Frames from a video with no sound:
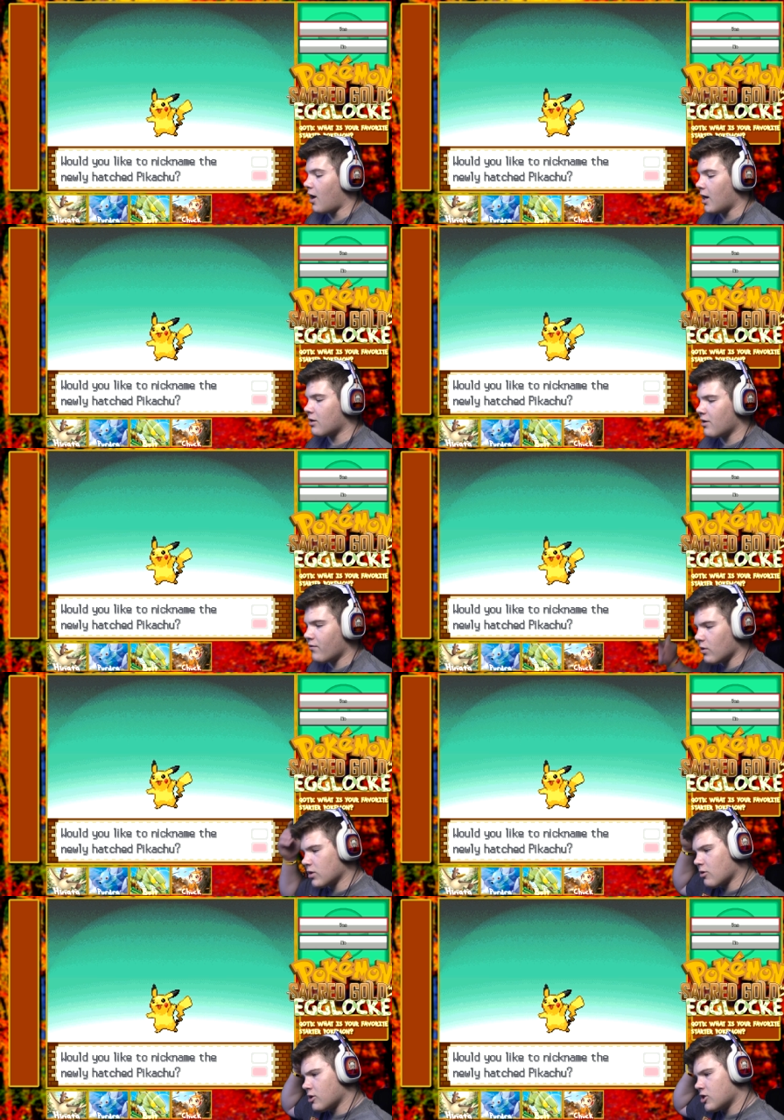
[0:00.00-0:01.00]
I don't even know
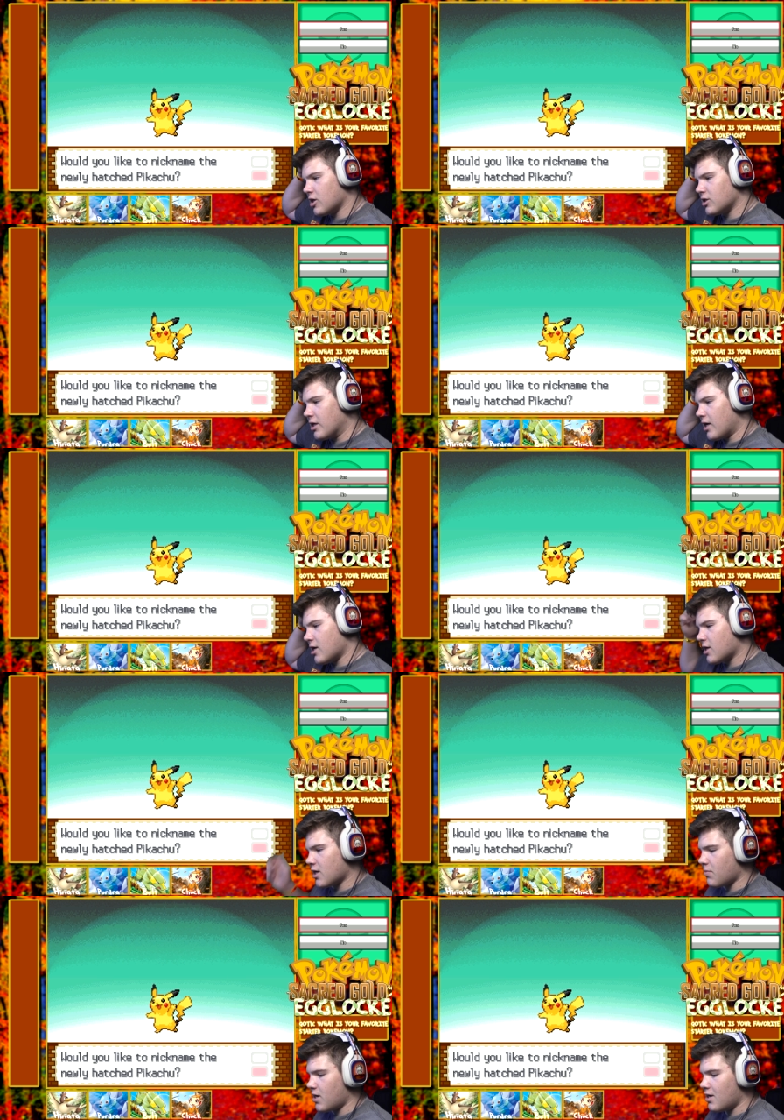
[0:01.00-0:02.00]
what the question of today is
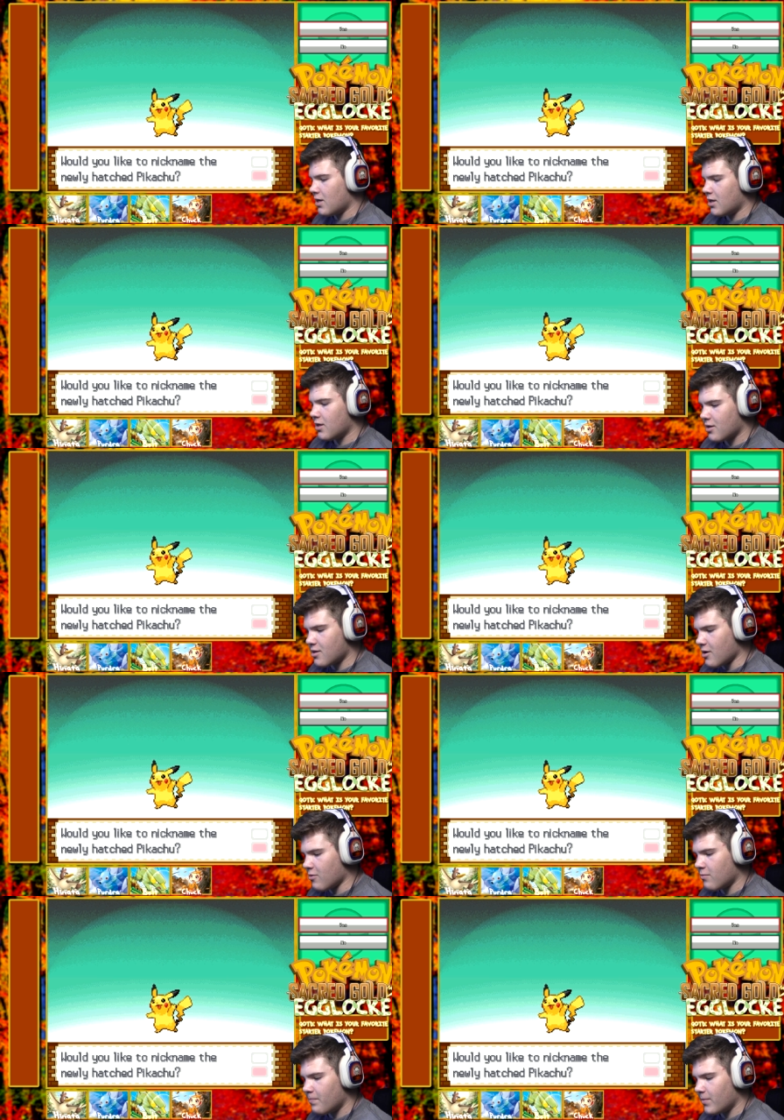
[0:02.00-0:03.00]
going to be.
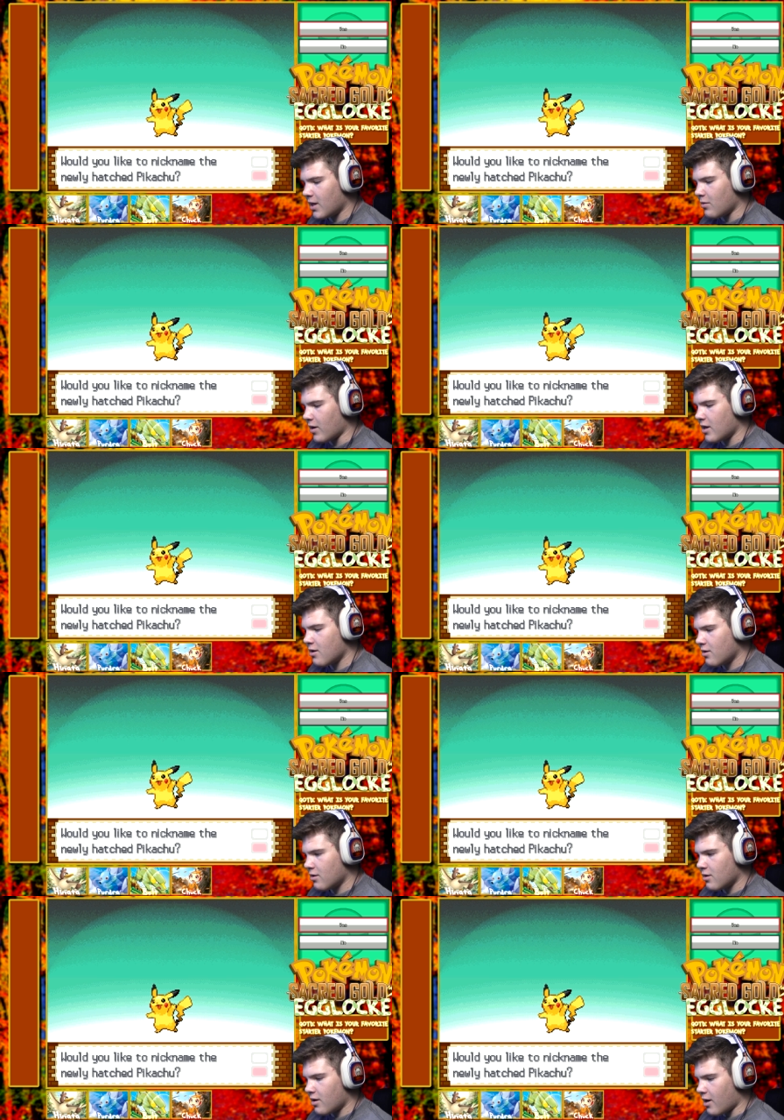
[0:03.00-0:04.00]
So, anyway,
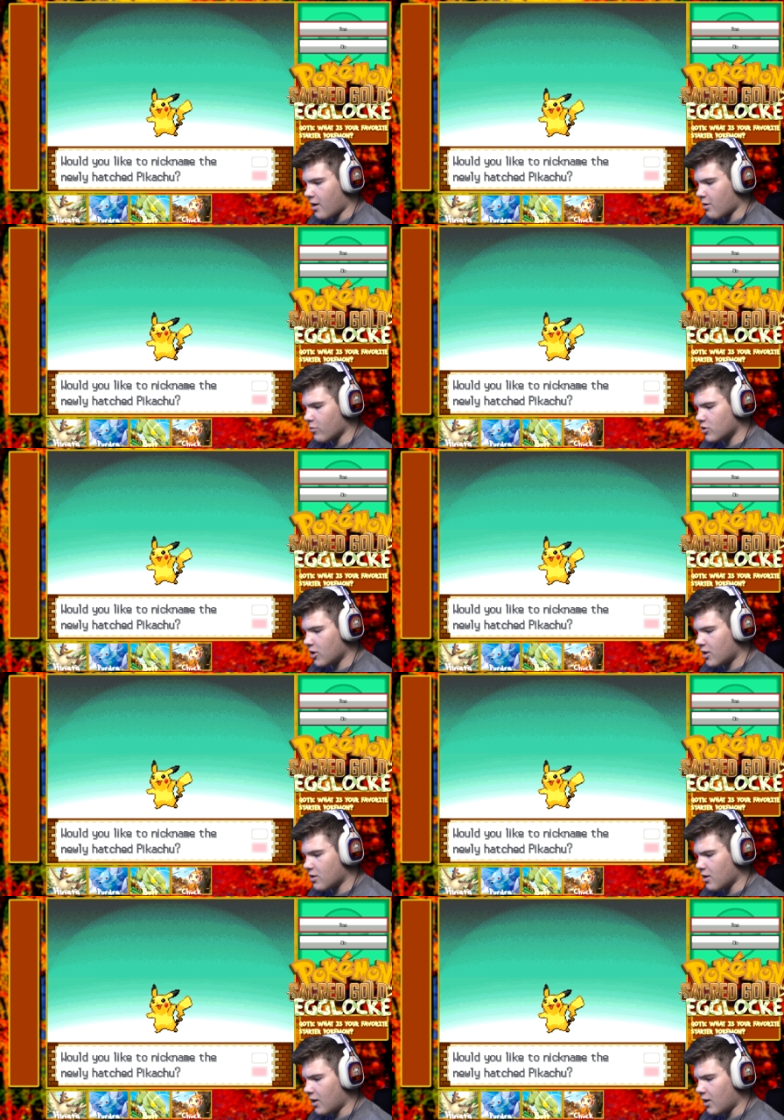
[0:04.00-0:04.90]
uh, would you like the